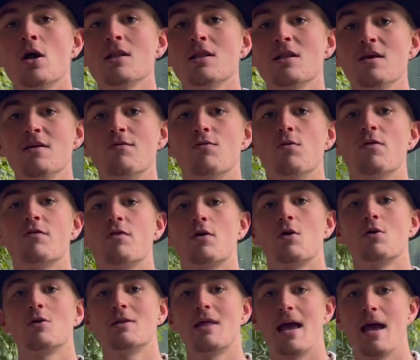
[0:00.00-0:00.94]
leave
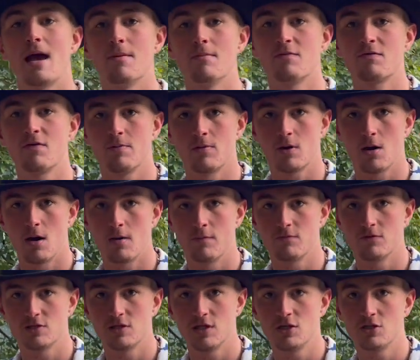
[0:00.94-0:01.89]
Wilfredo Lam from the
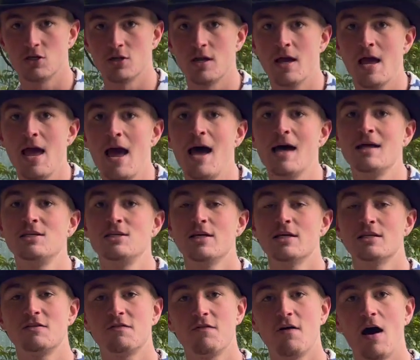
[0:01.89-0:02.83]
conversation, as he
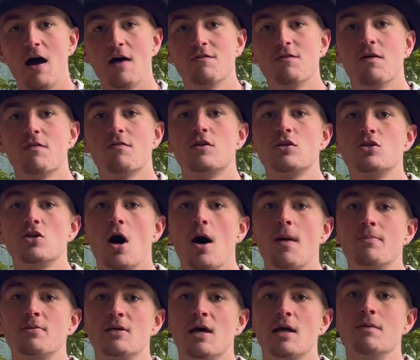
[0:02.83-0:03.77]
has 5 of the
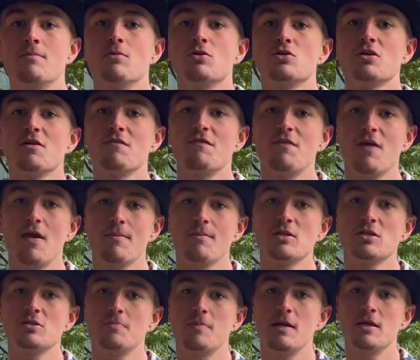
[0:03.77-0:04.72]
top 10 most
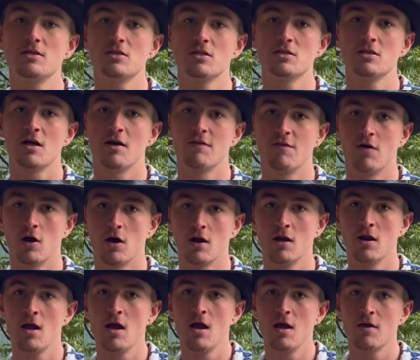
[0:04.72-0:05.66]
famous pieces of art
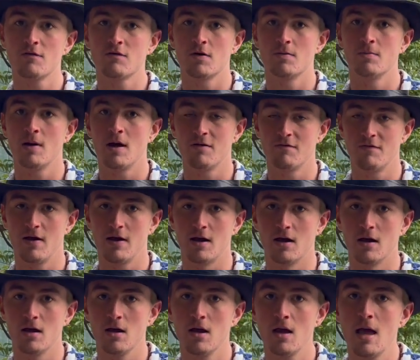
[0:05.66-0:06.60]
from
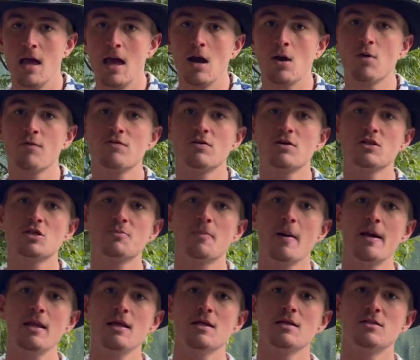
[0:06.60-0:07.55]
Havana. However,
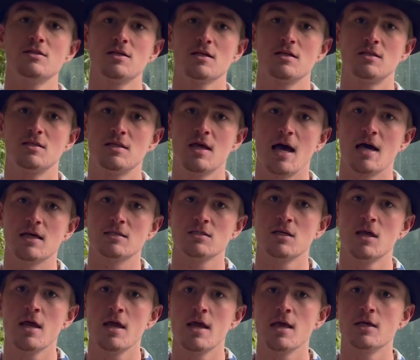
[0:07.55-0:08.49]
despite his success,
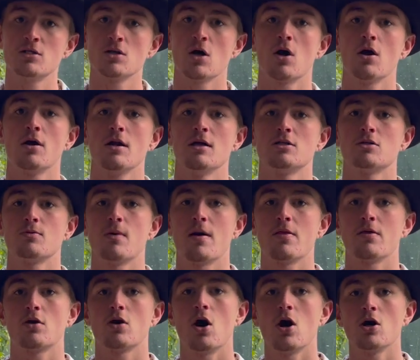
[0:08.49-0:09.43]
his art is a
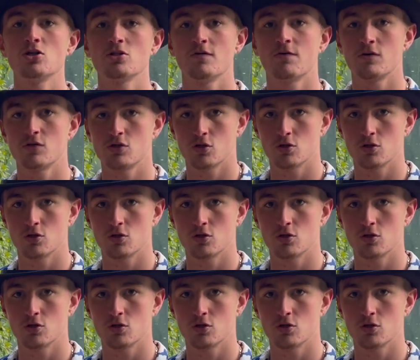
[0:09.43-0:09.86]
rather controversial